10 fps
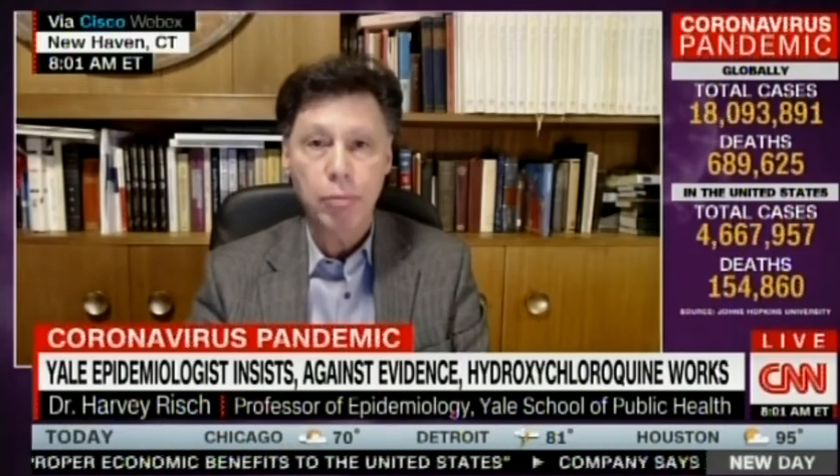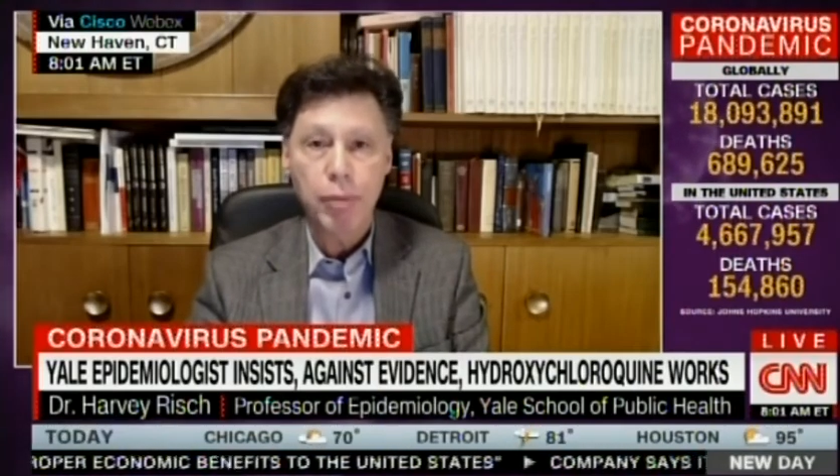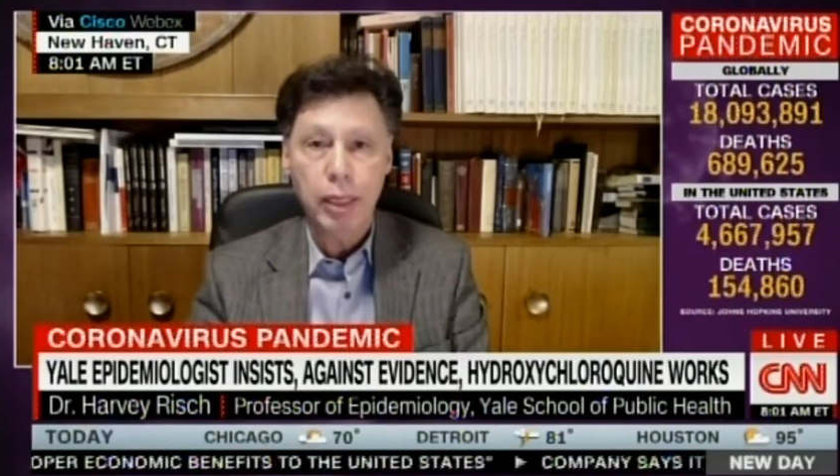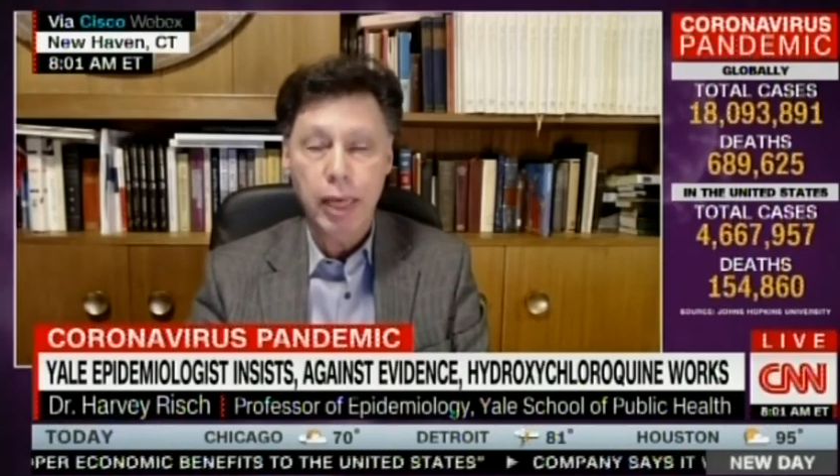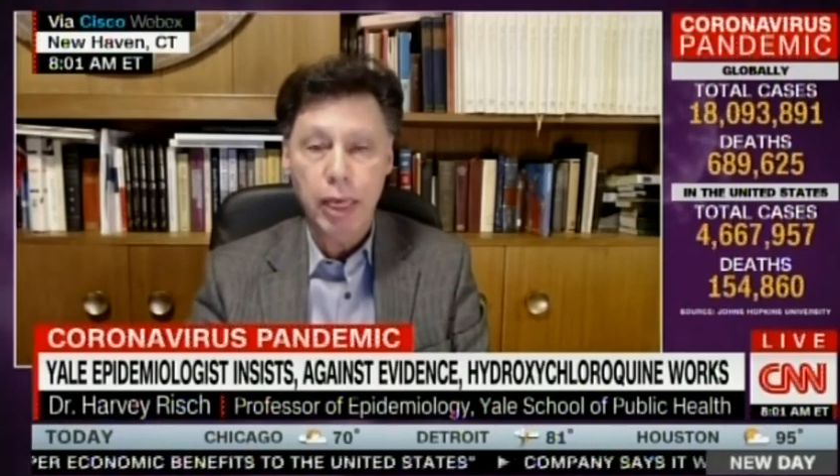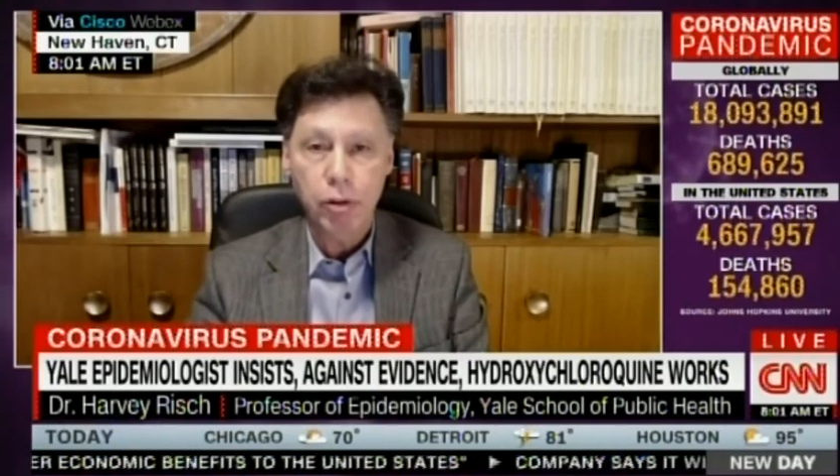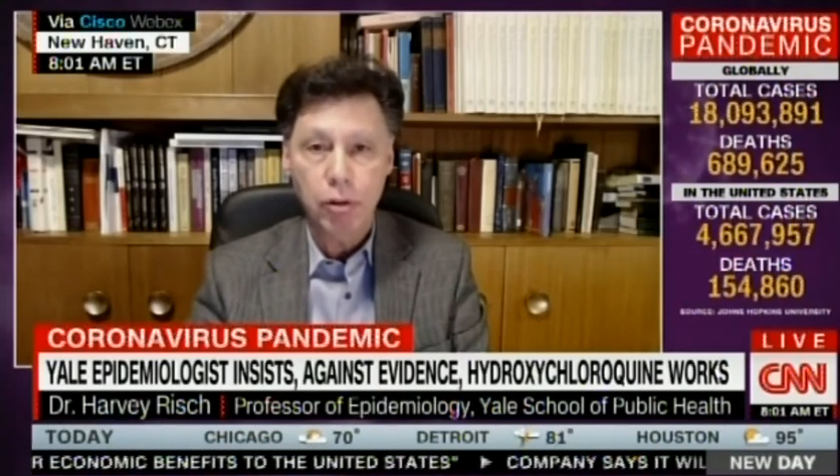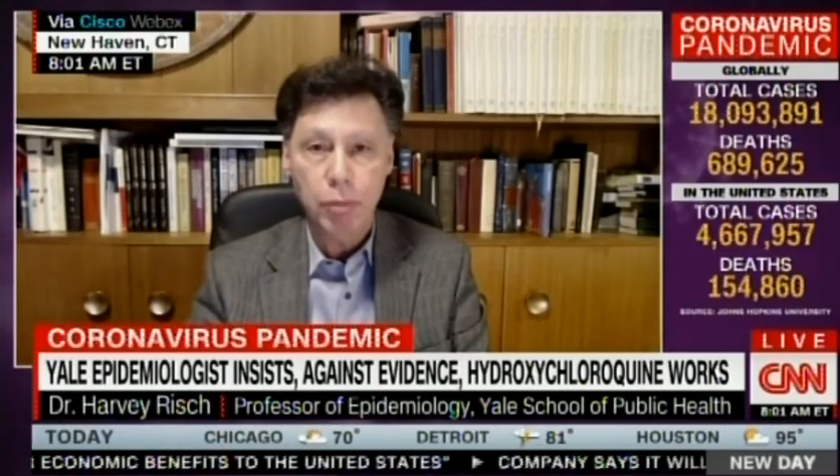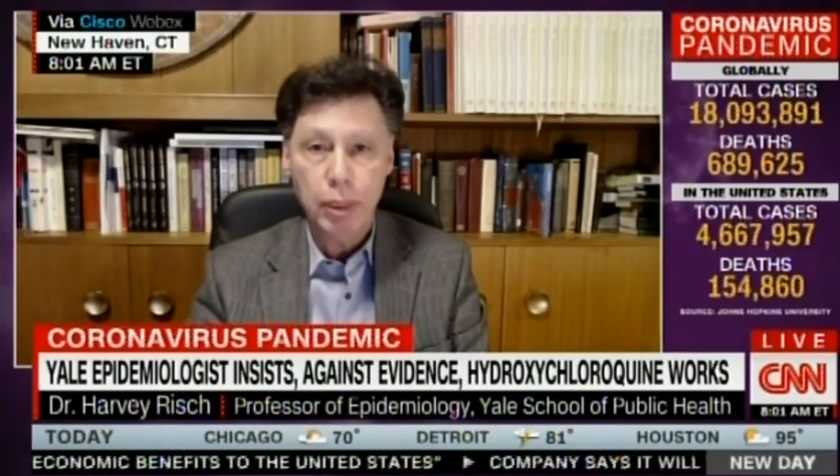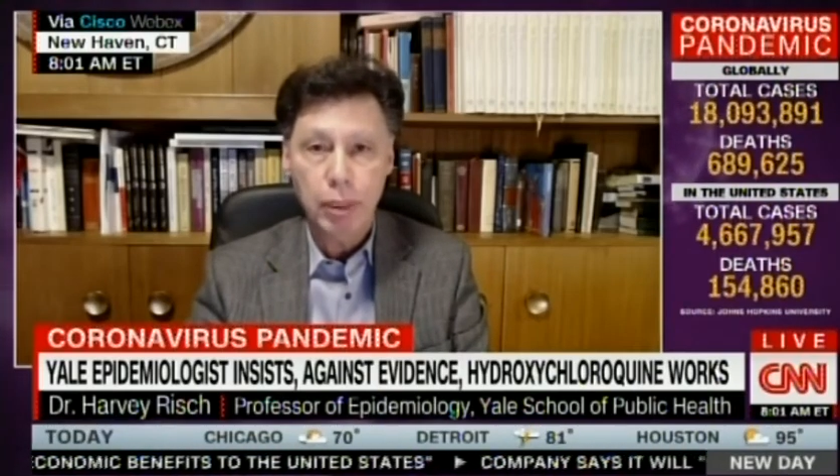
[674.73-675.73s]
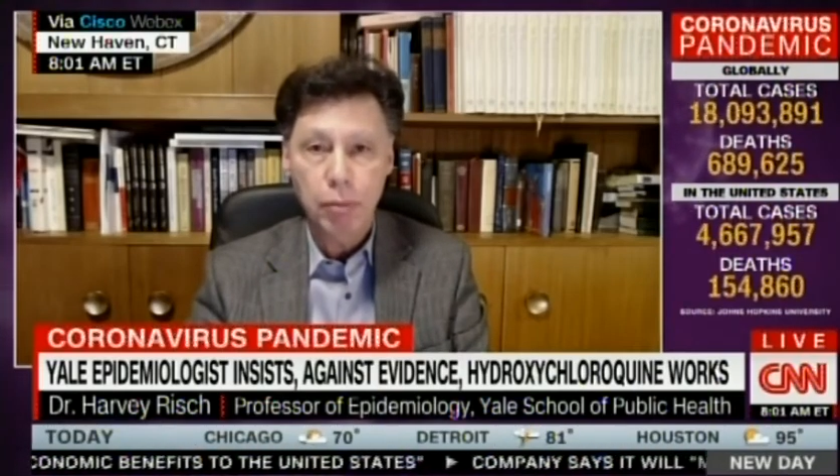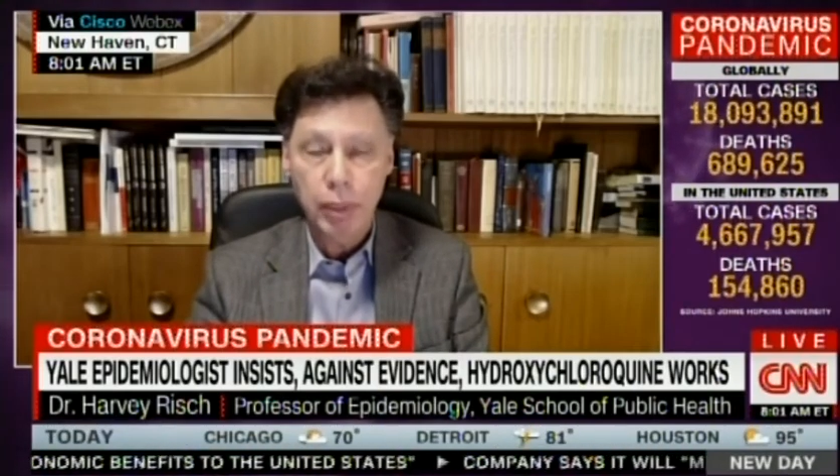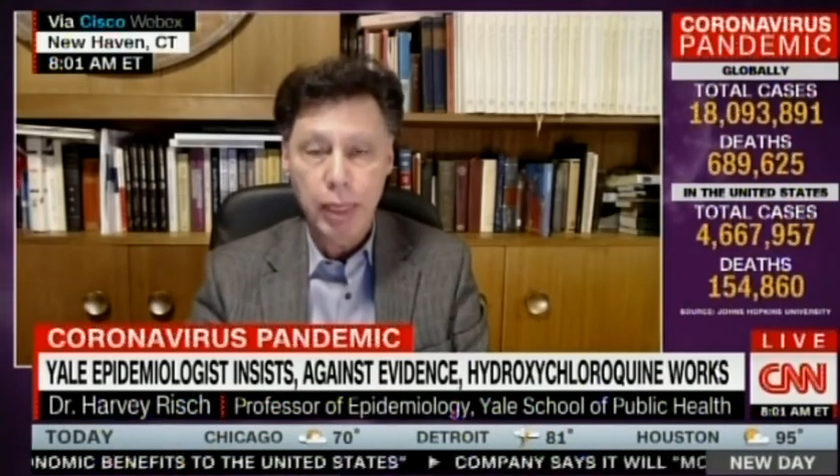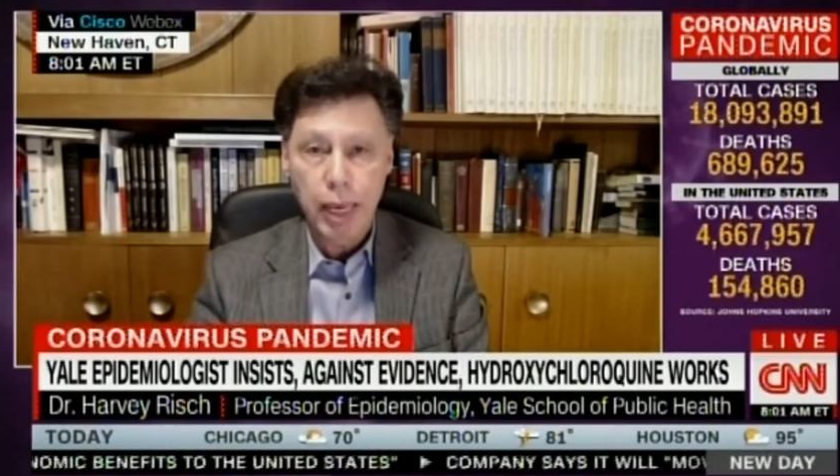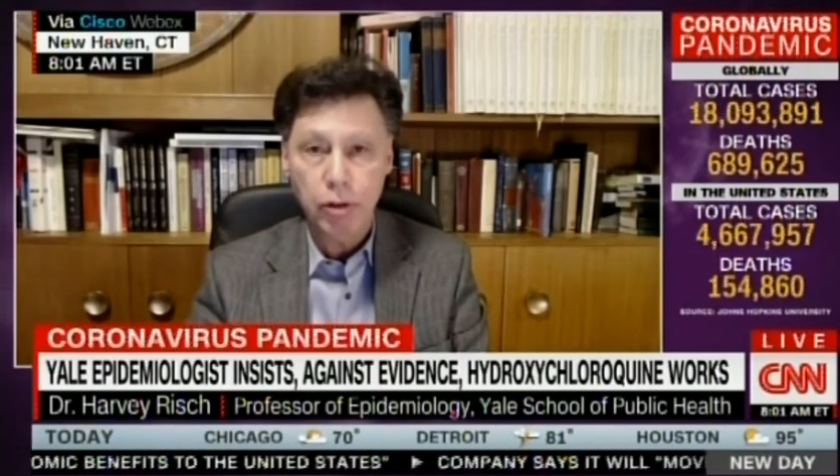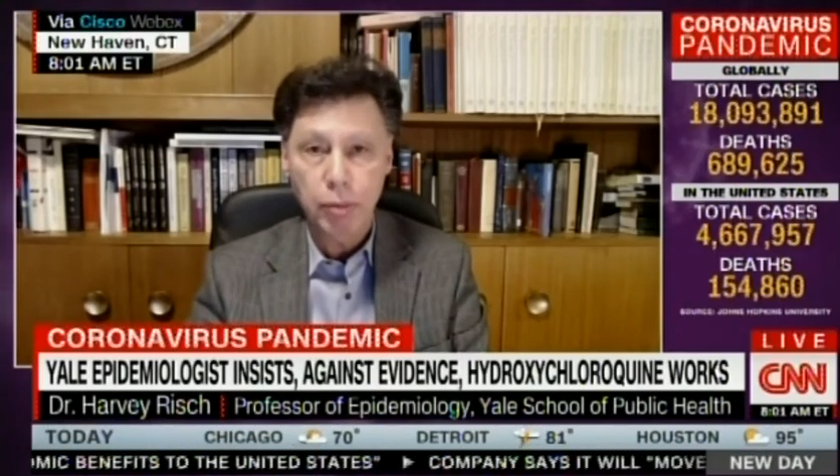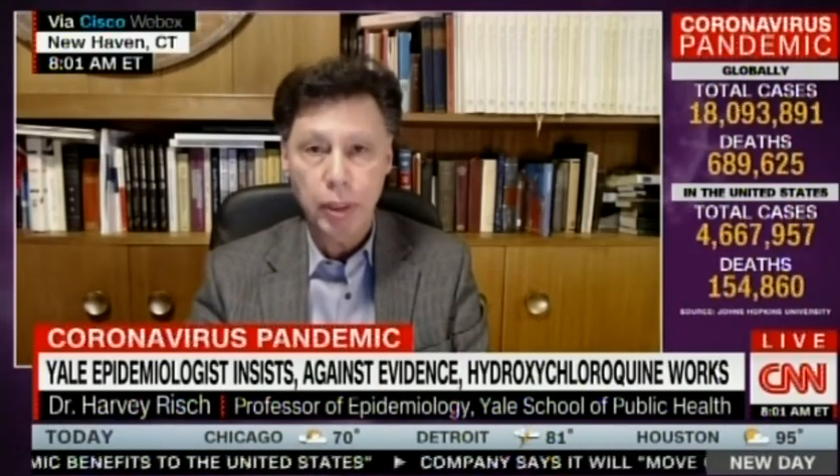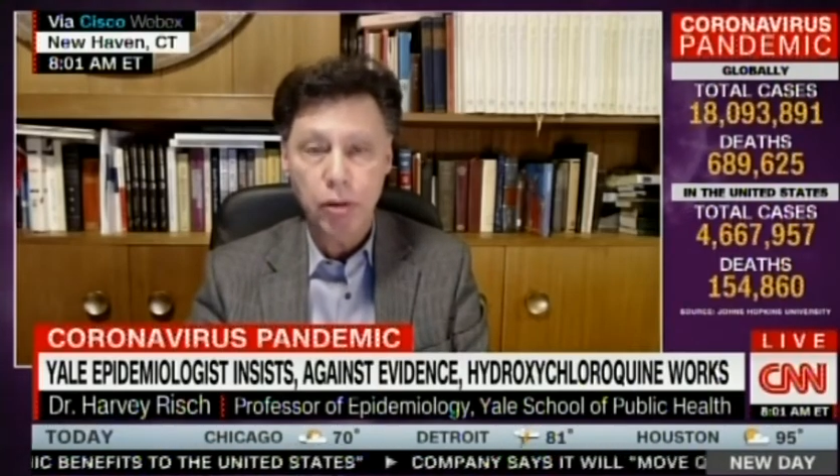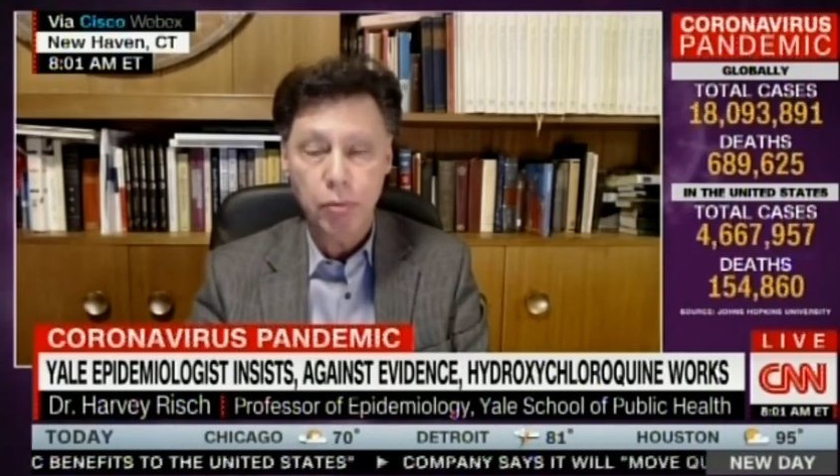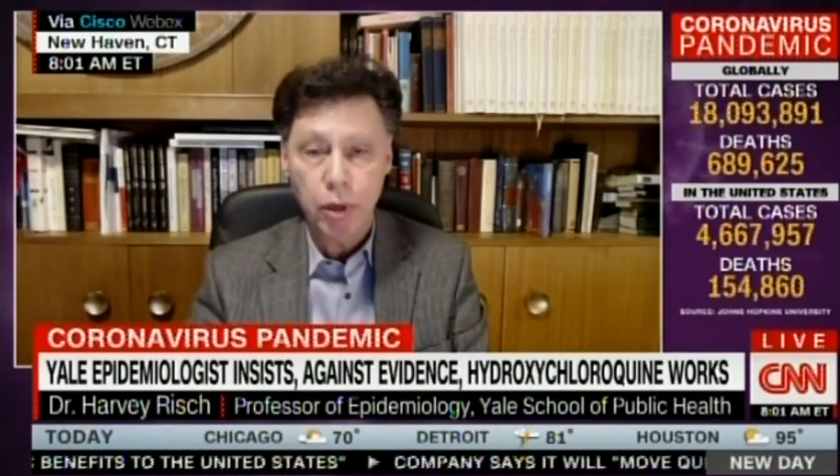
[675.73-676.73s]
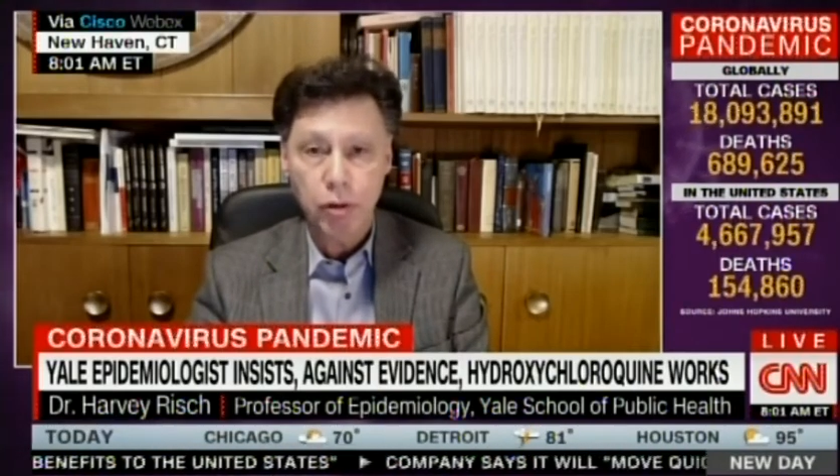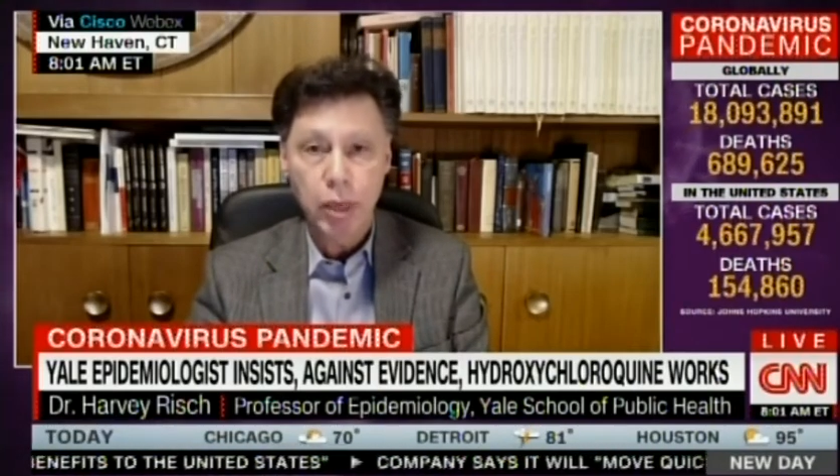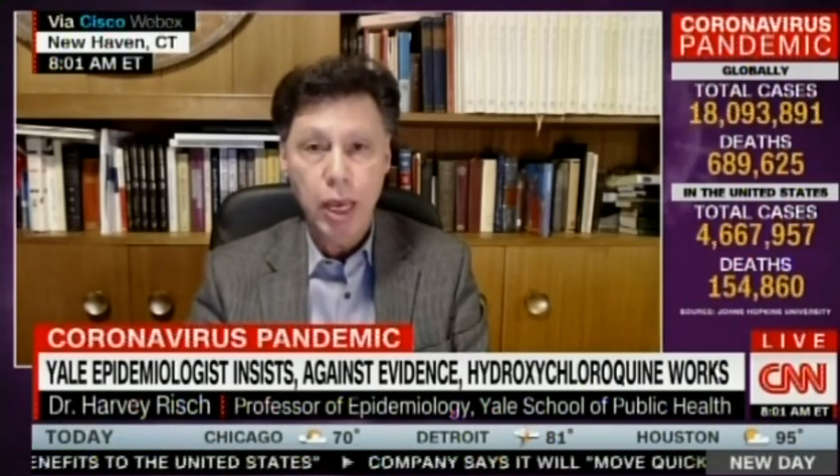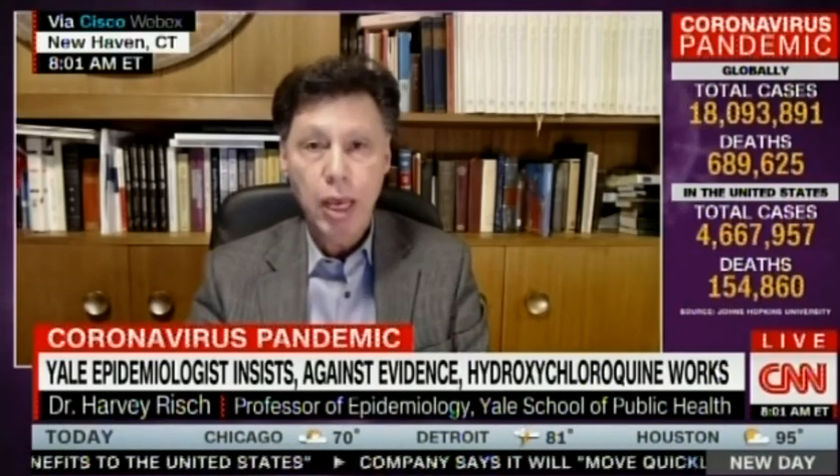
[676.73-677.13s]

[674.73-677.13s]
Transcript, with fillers: medications be began to be dispersed,